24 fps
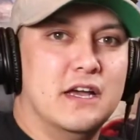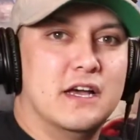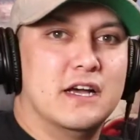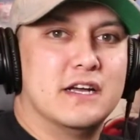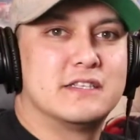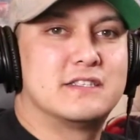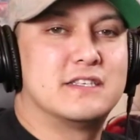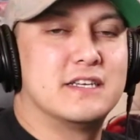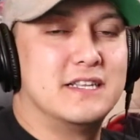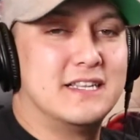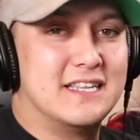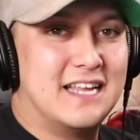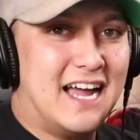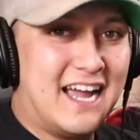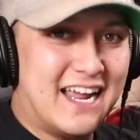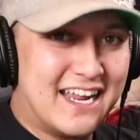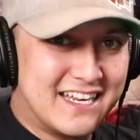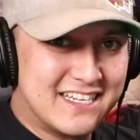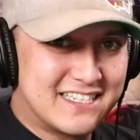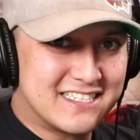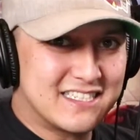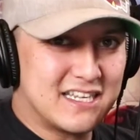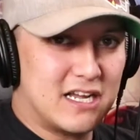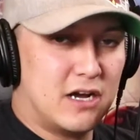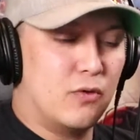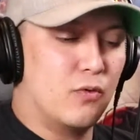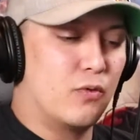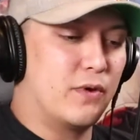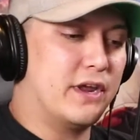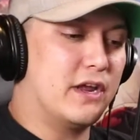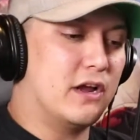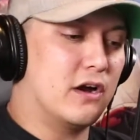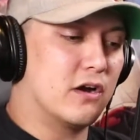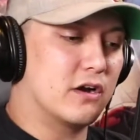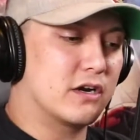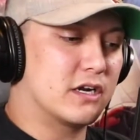Tonight we
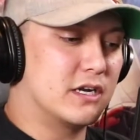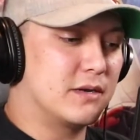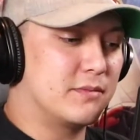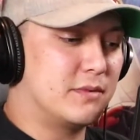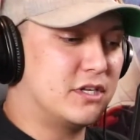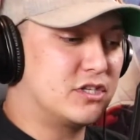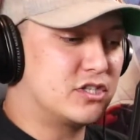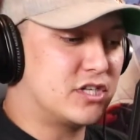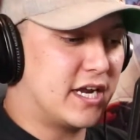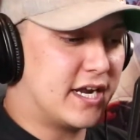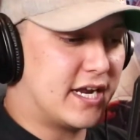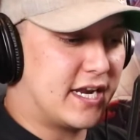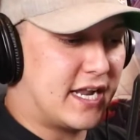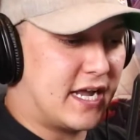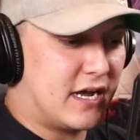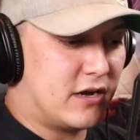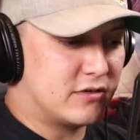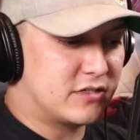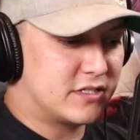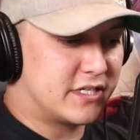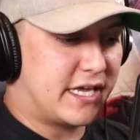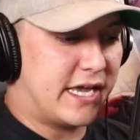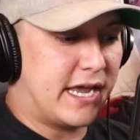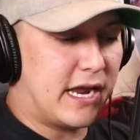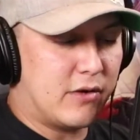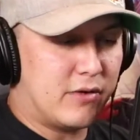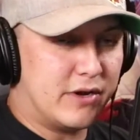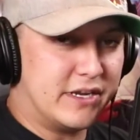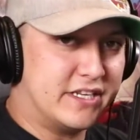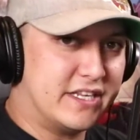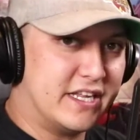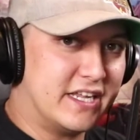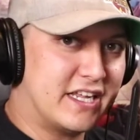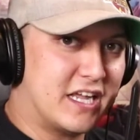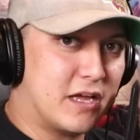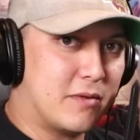are going to be checking out, Carrie did
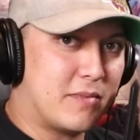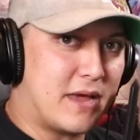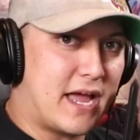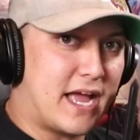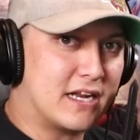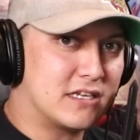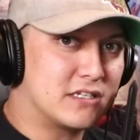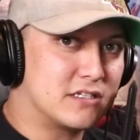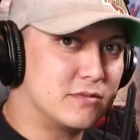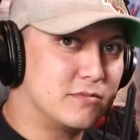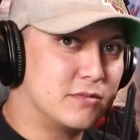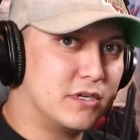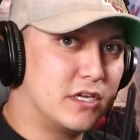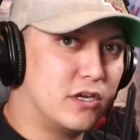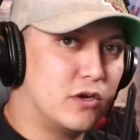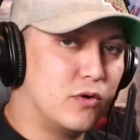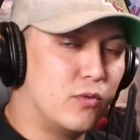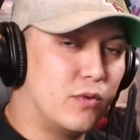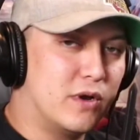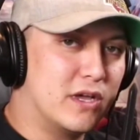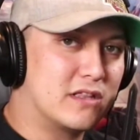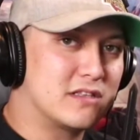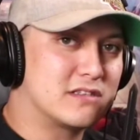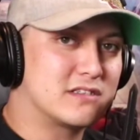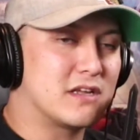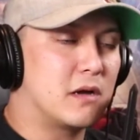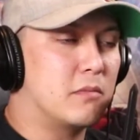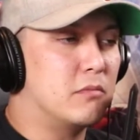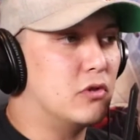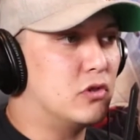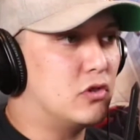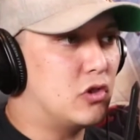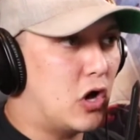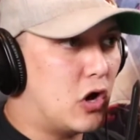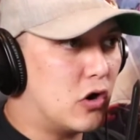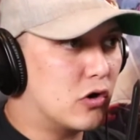get back to me with some
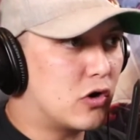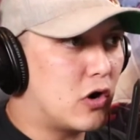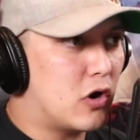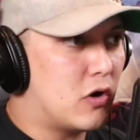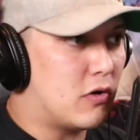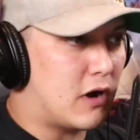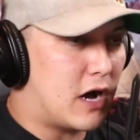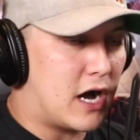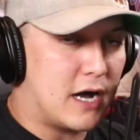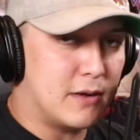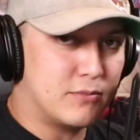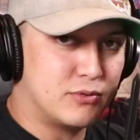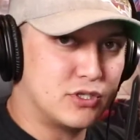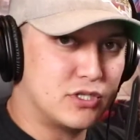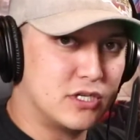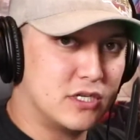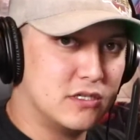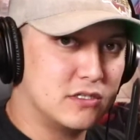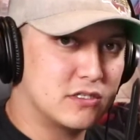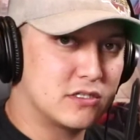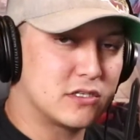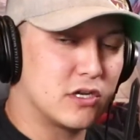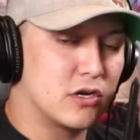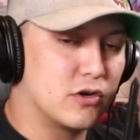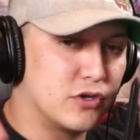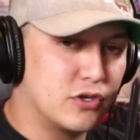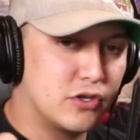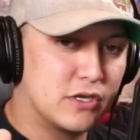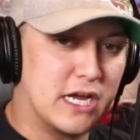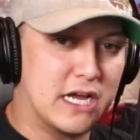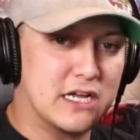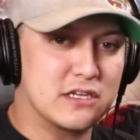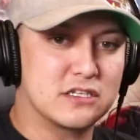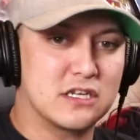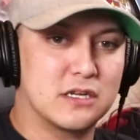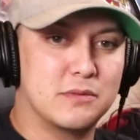logo options, so you
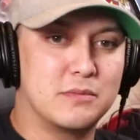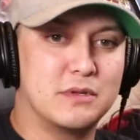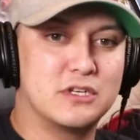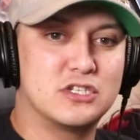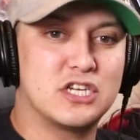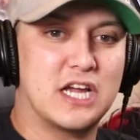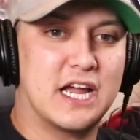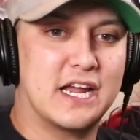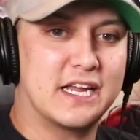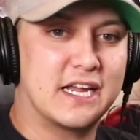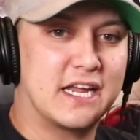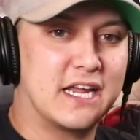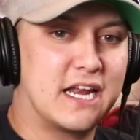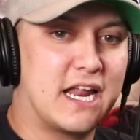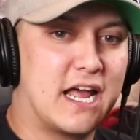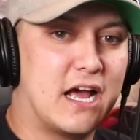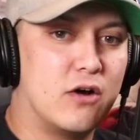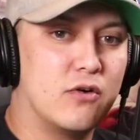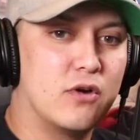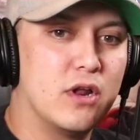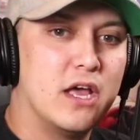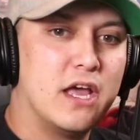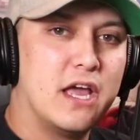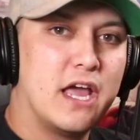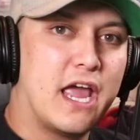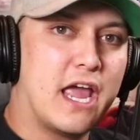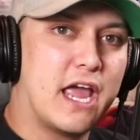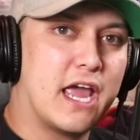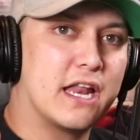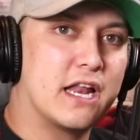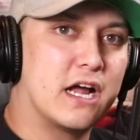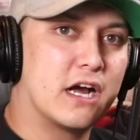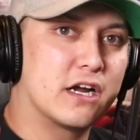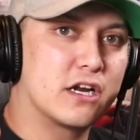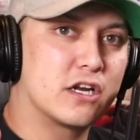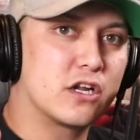guys are going to be checking it out, and I'm
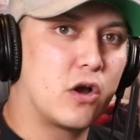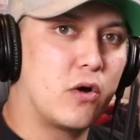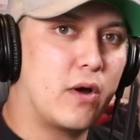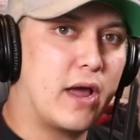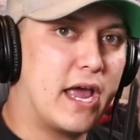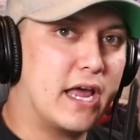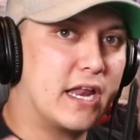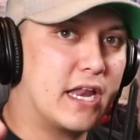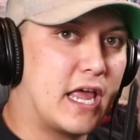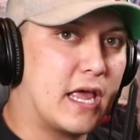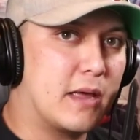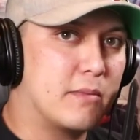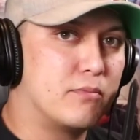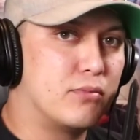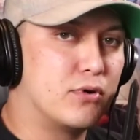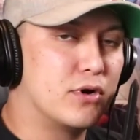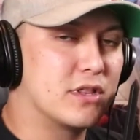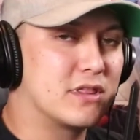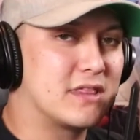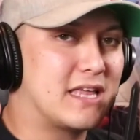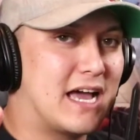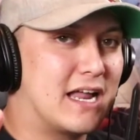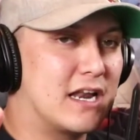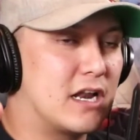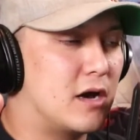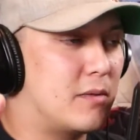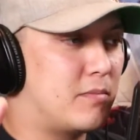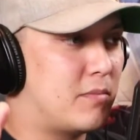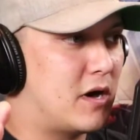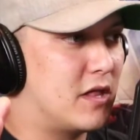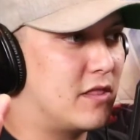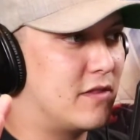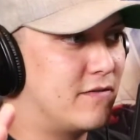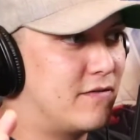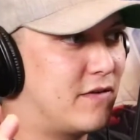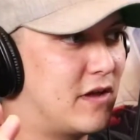going to go ahead and put that up on the
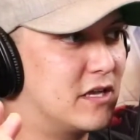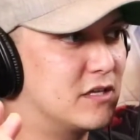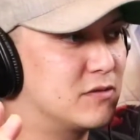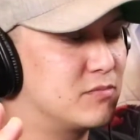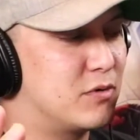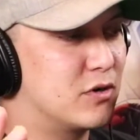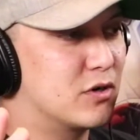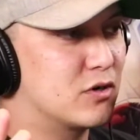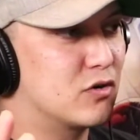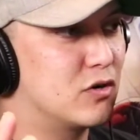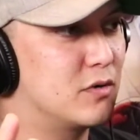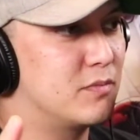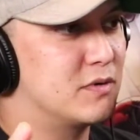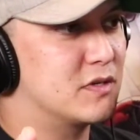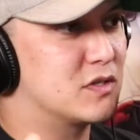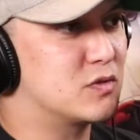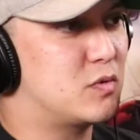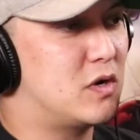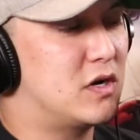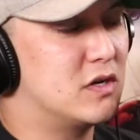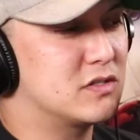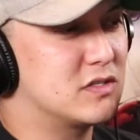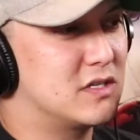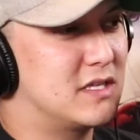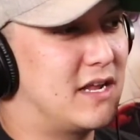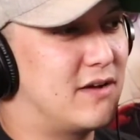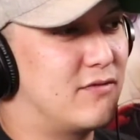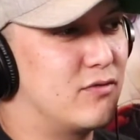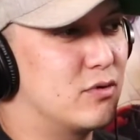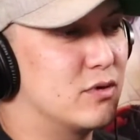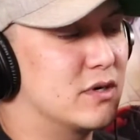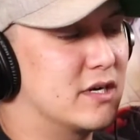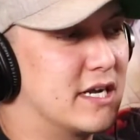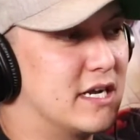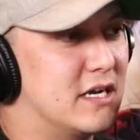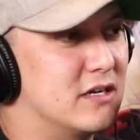Facebook group as well so that
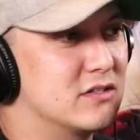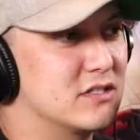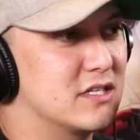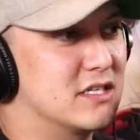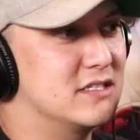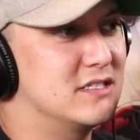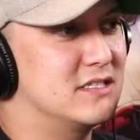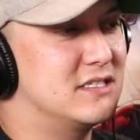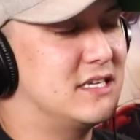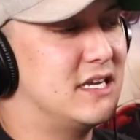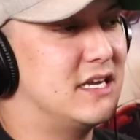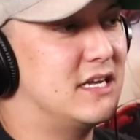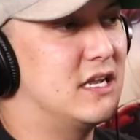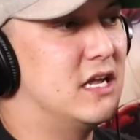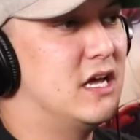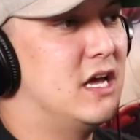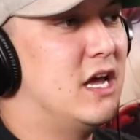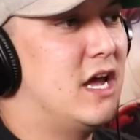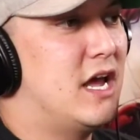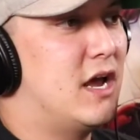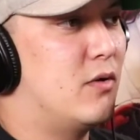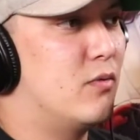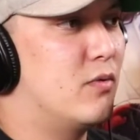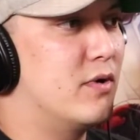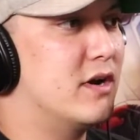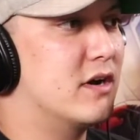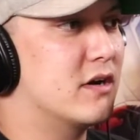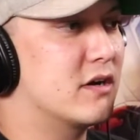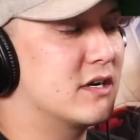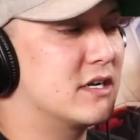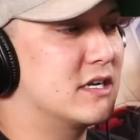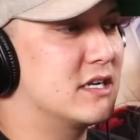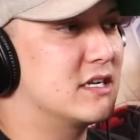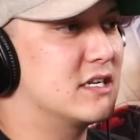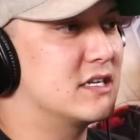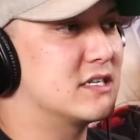everyone else can see it, and we are going
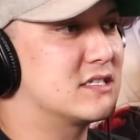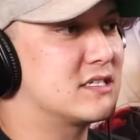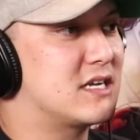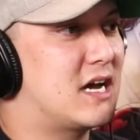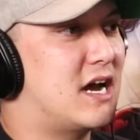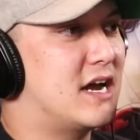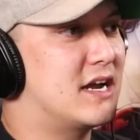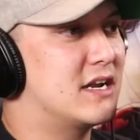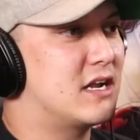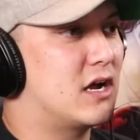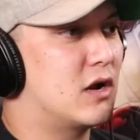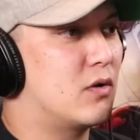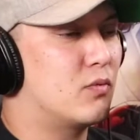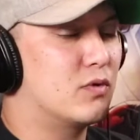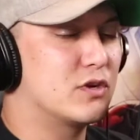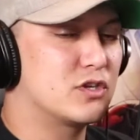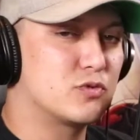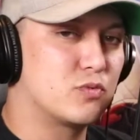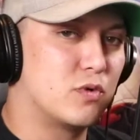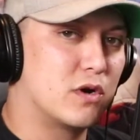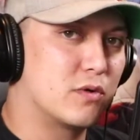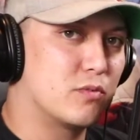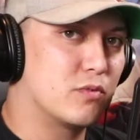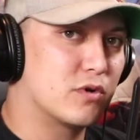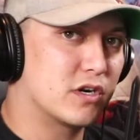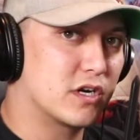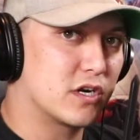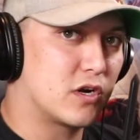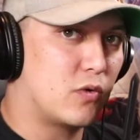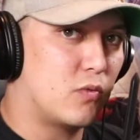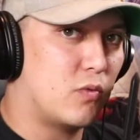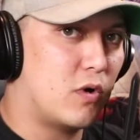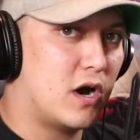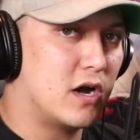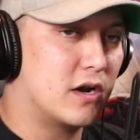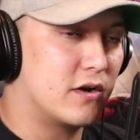to decide on which one we're going to
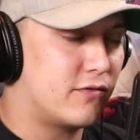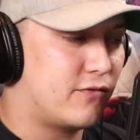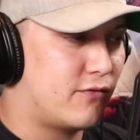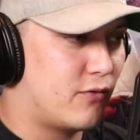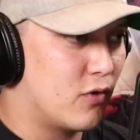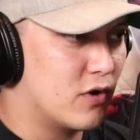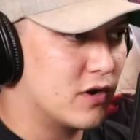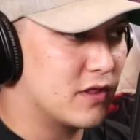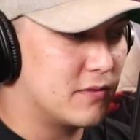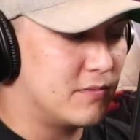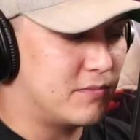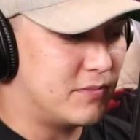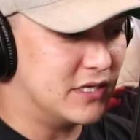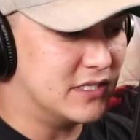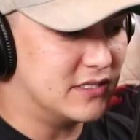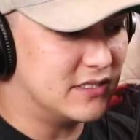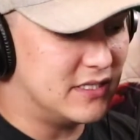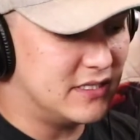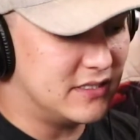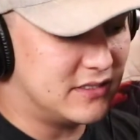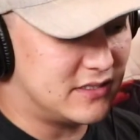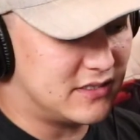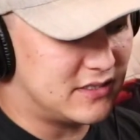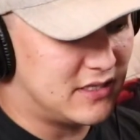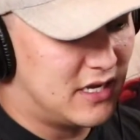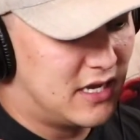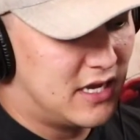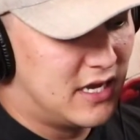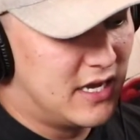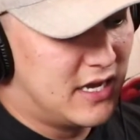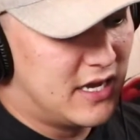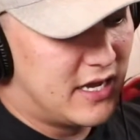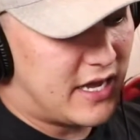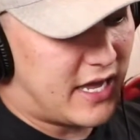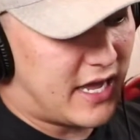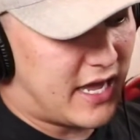want for the business.
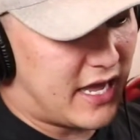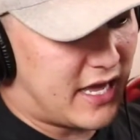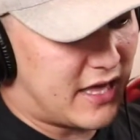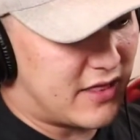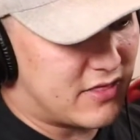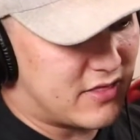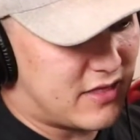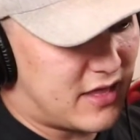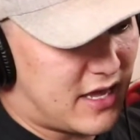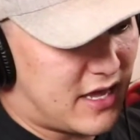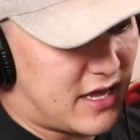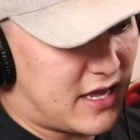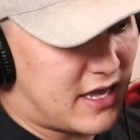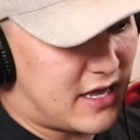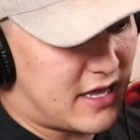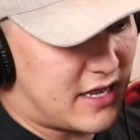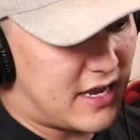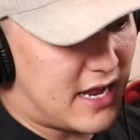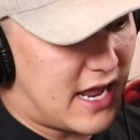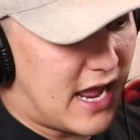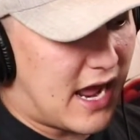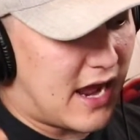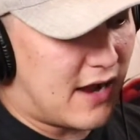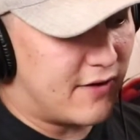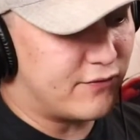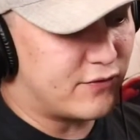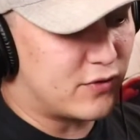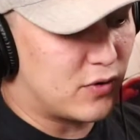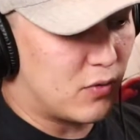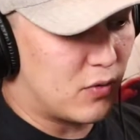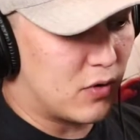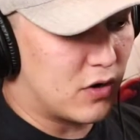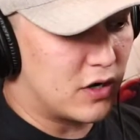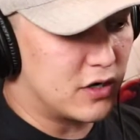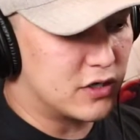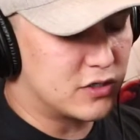And then
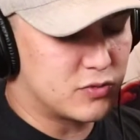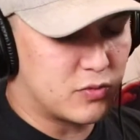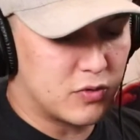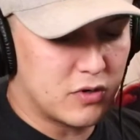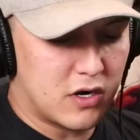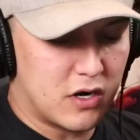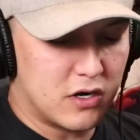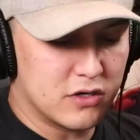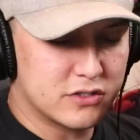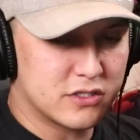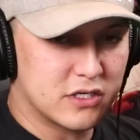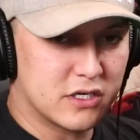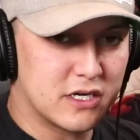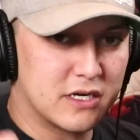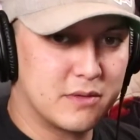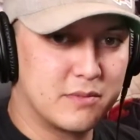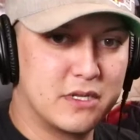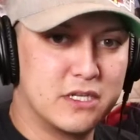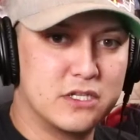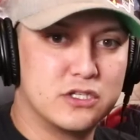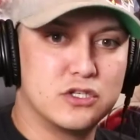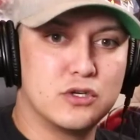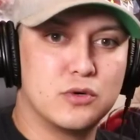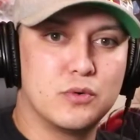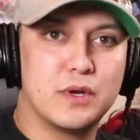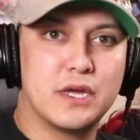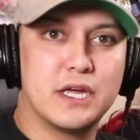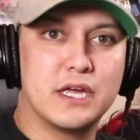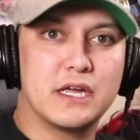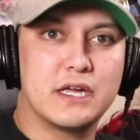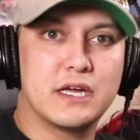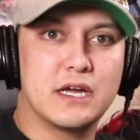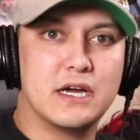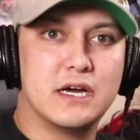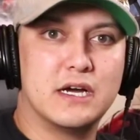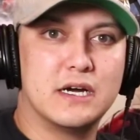afterwards we're also going to be doing
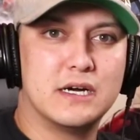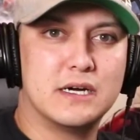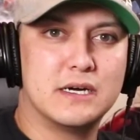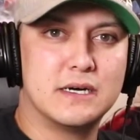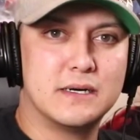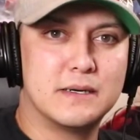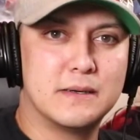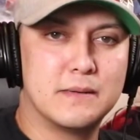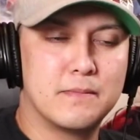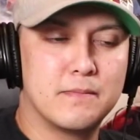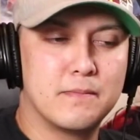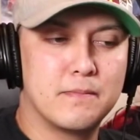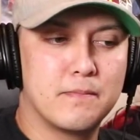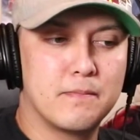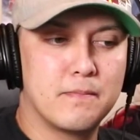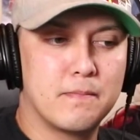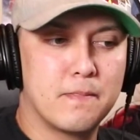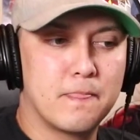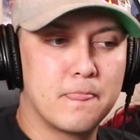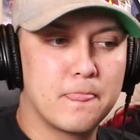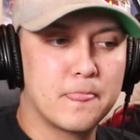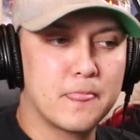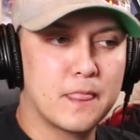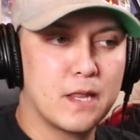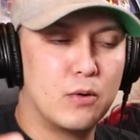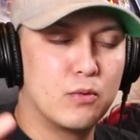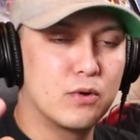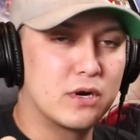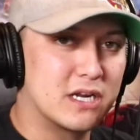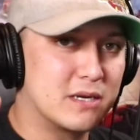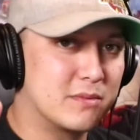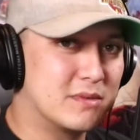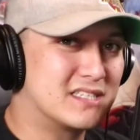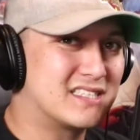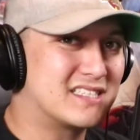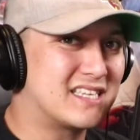we're going to be
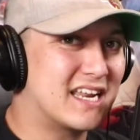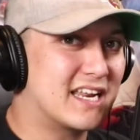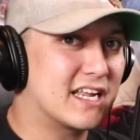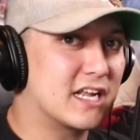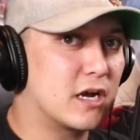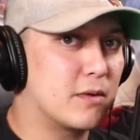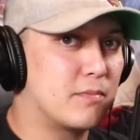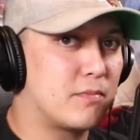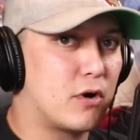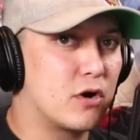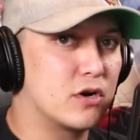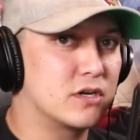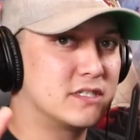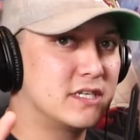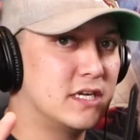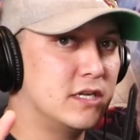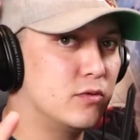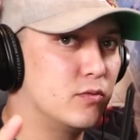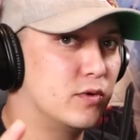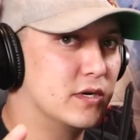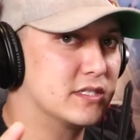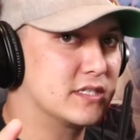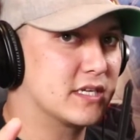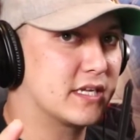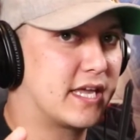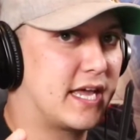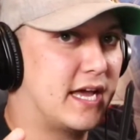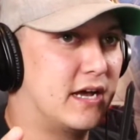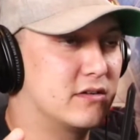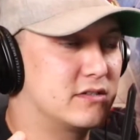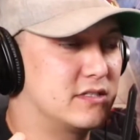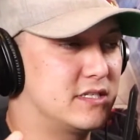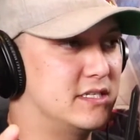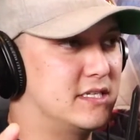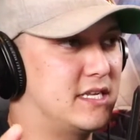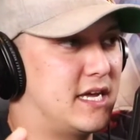setting up our TintWiz account
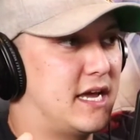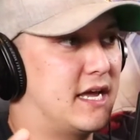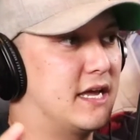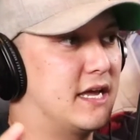today.